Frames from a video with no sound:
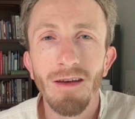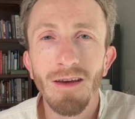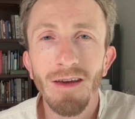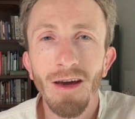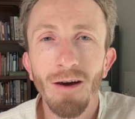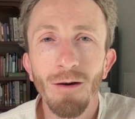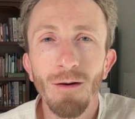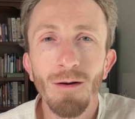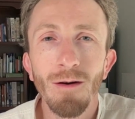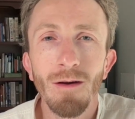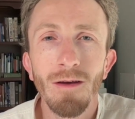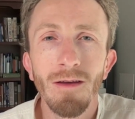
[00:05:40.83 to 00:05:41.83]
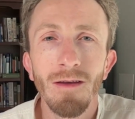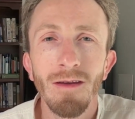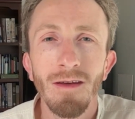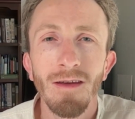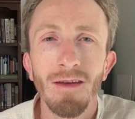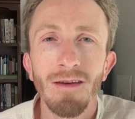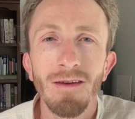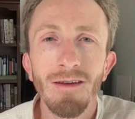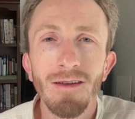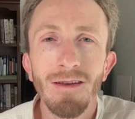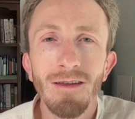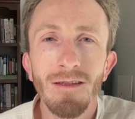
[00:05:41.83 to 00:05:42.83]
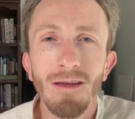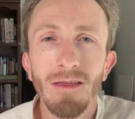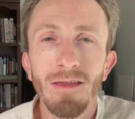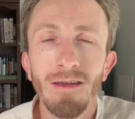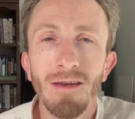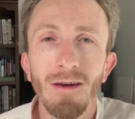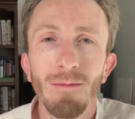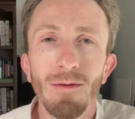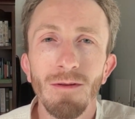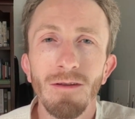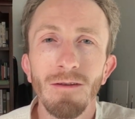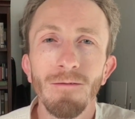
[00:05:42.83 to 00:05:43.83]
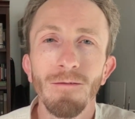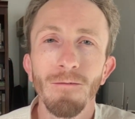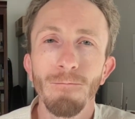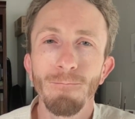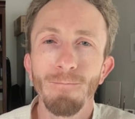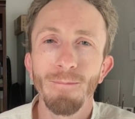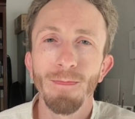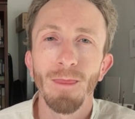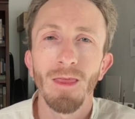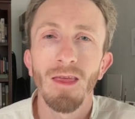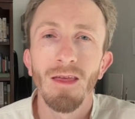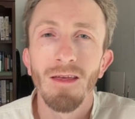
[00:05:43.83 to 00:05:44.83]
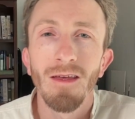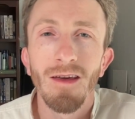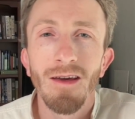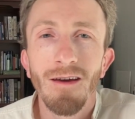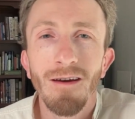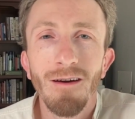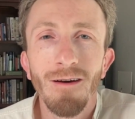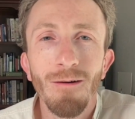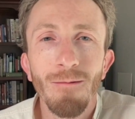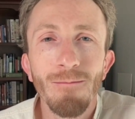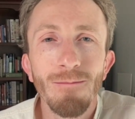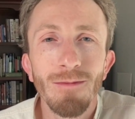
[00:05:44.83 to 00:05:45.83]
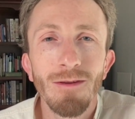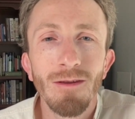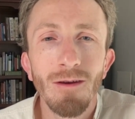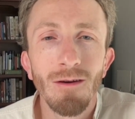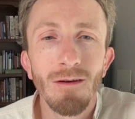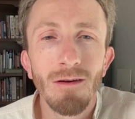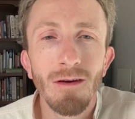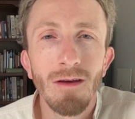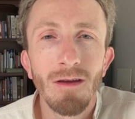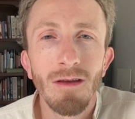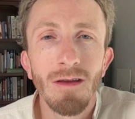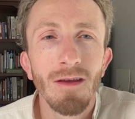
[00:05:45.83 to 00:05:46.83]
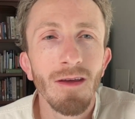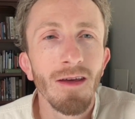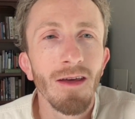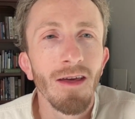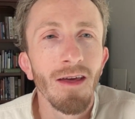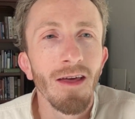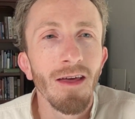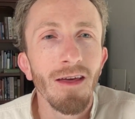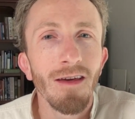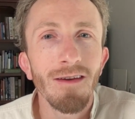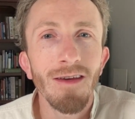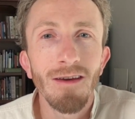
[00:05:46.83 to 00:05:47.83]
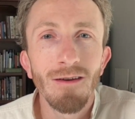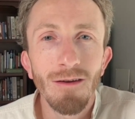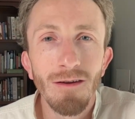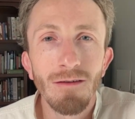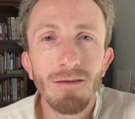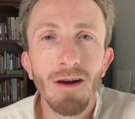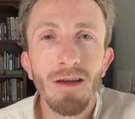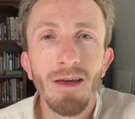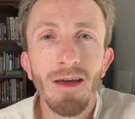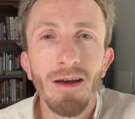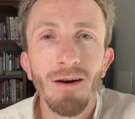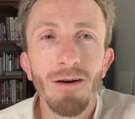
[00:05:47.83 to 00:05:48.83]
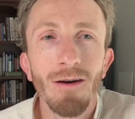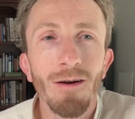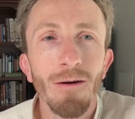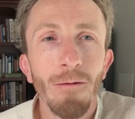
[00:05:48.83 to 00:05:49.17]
cow kidneys, I believe. So yeah, you can try that out.